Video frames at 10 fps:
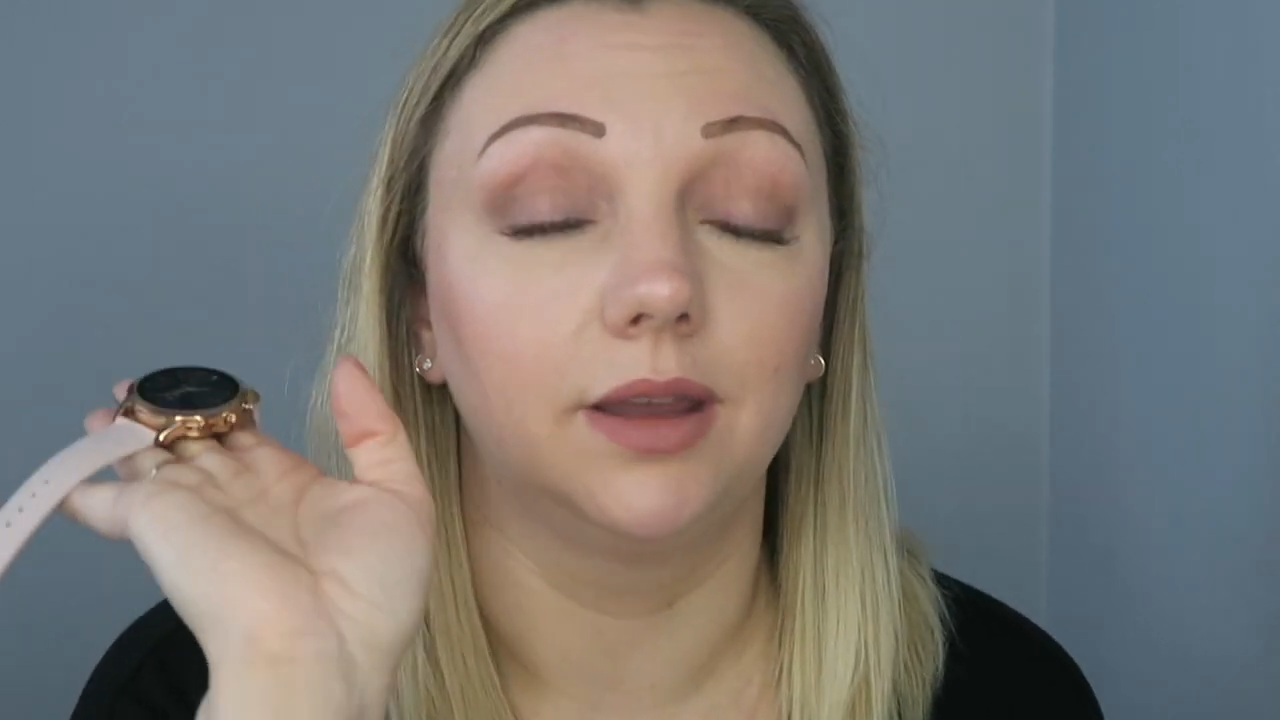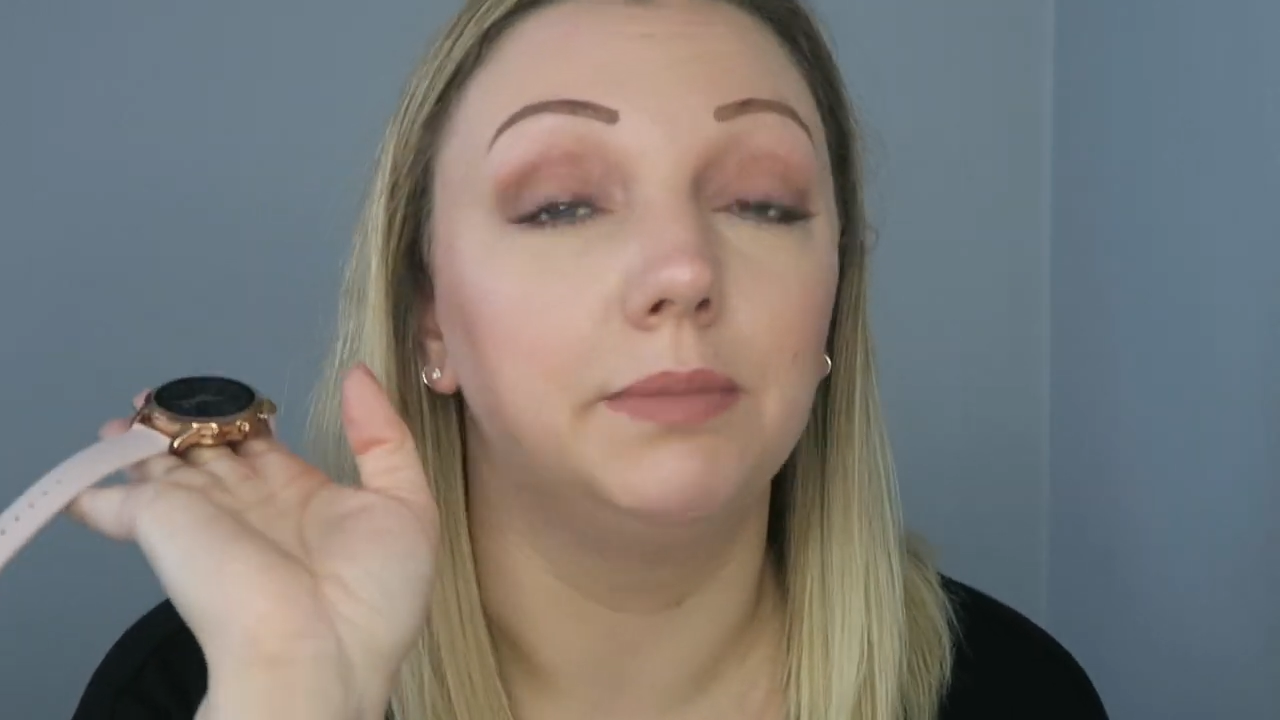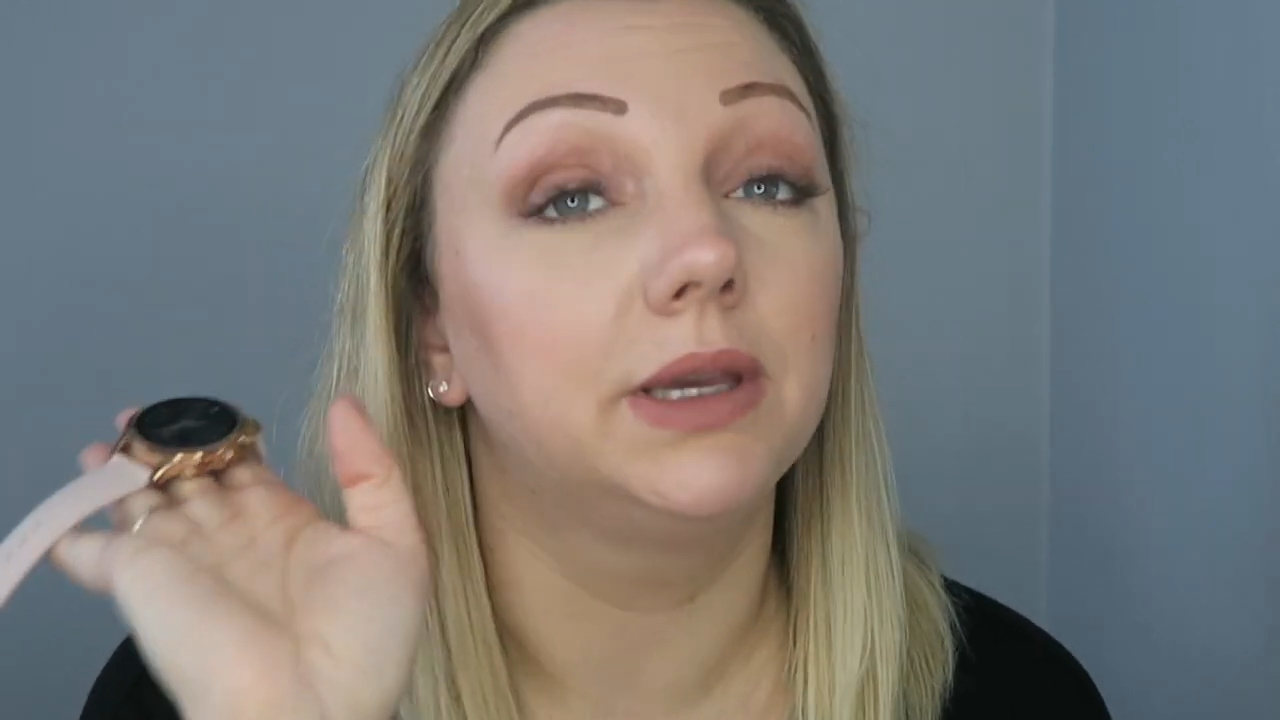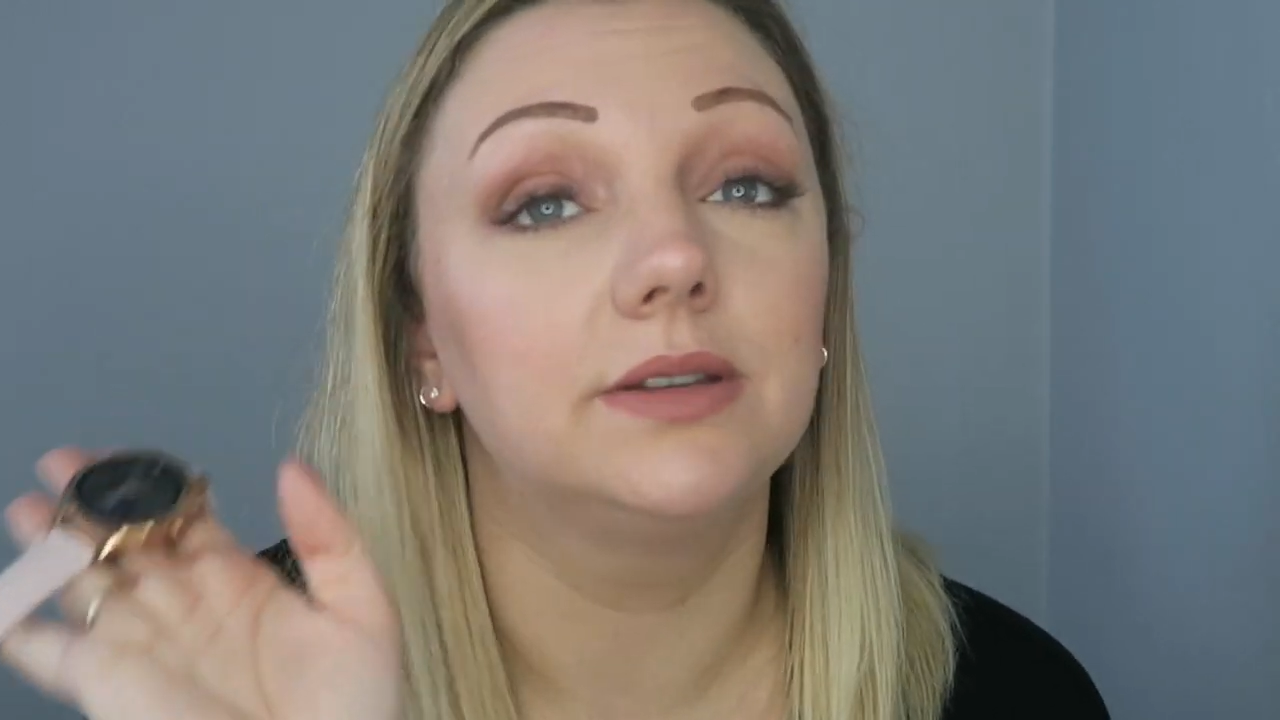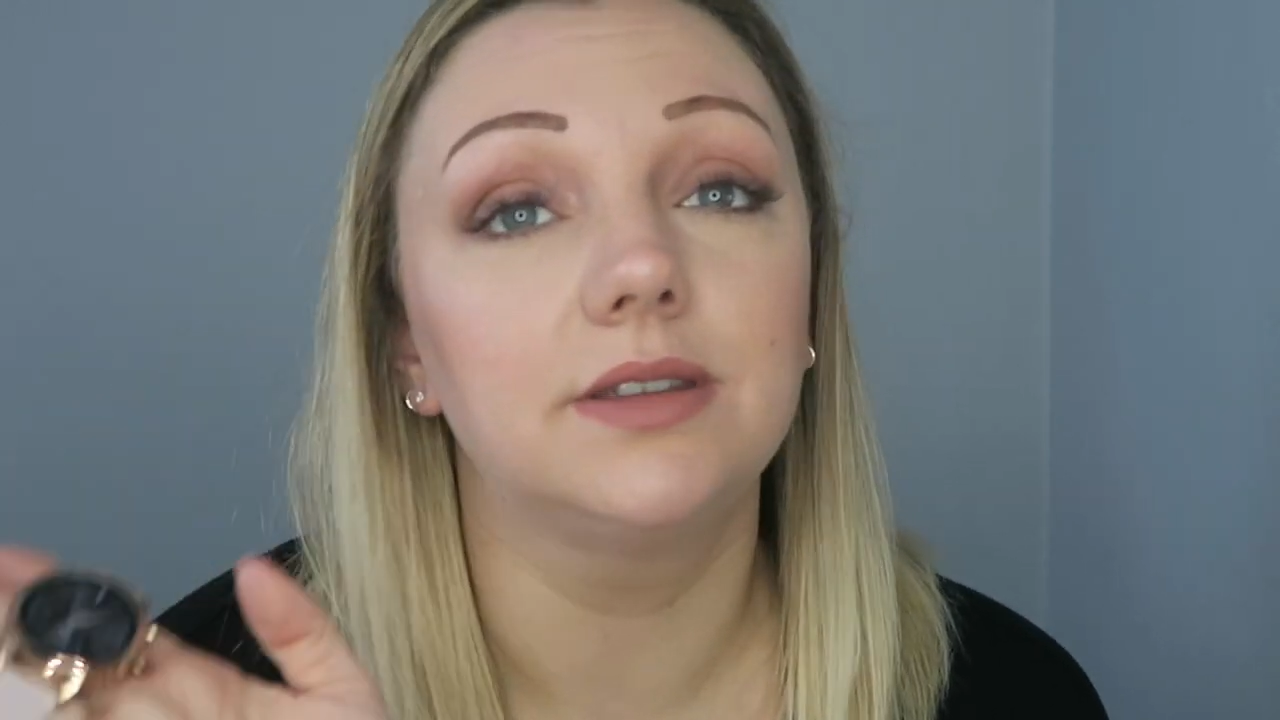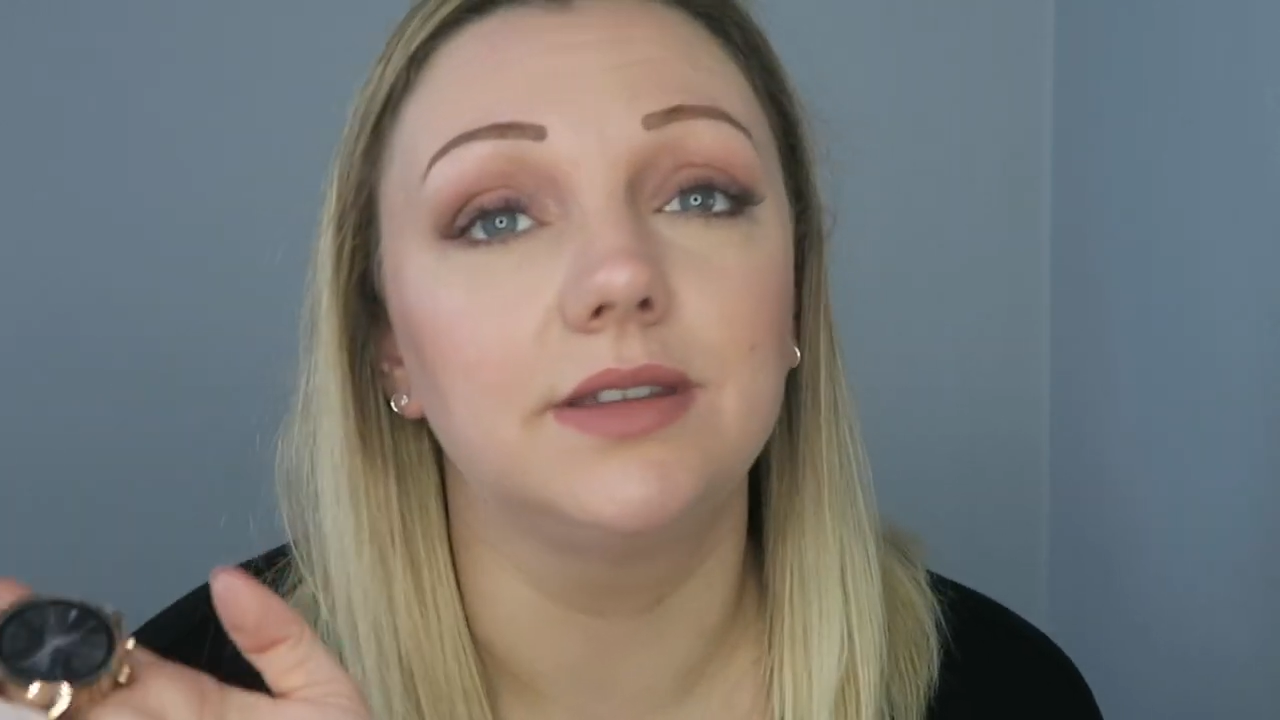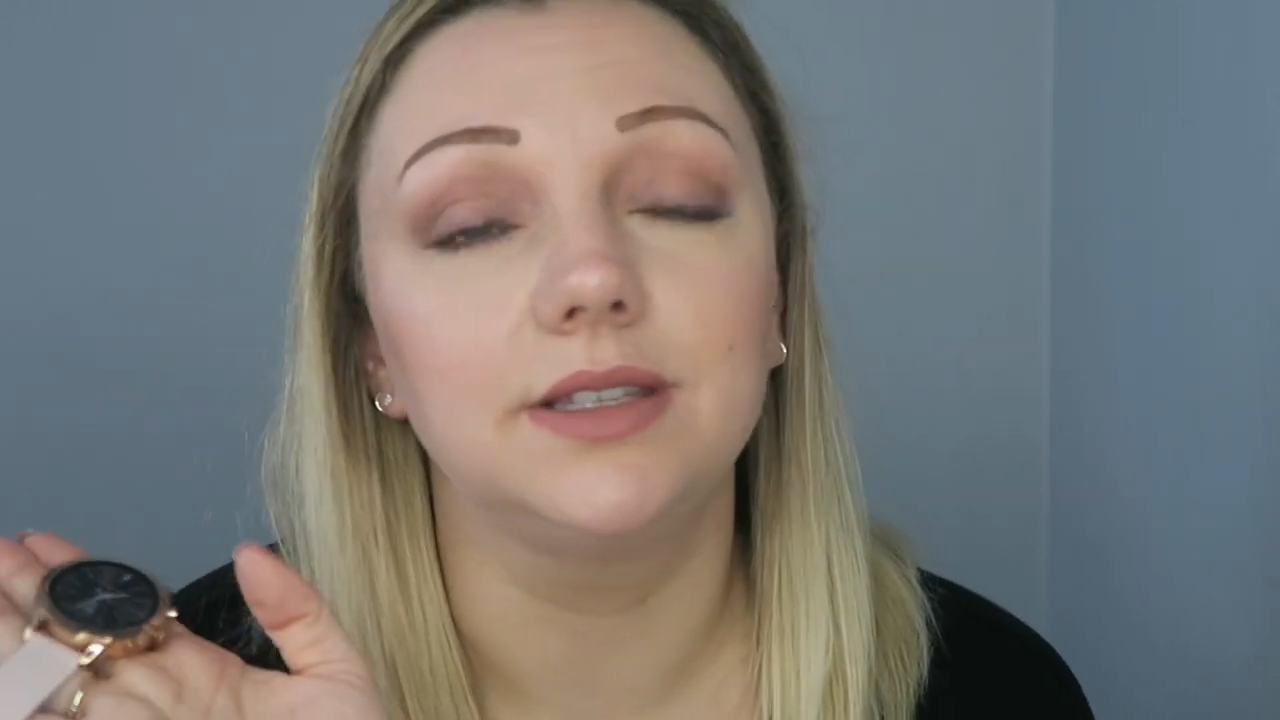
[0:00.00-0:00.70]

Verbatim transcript: and because of